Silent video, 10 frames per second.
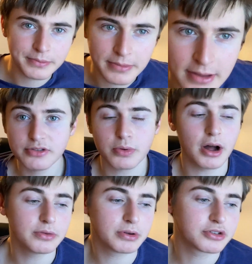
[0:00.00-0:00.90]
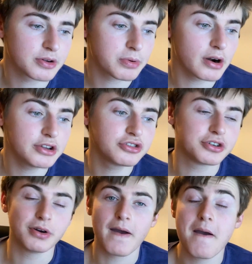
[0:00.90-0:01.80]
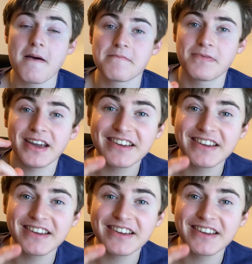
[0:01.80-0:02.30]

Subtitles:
This one will surprise you. Big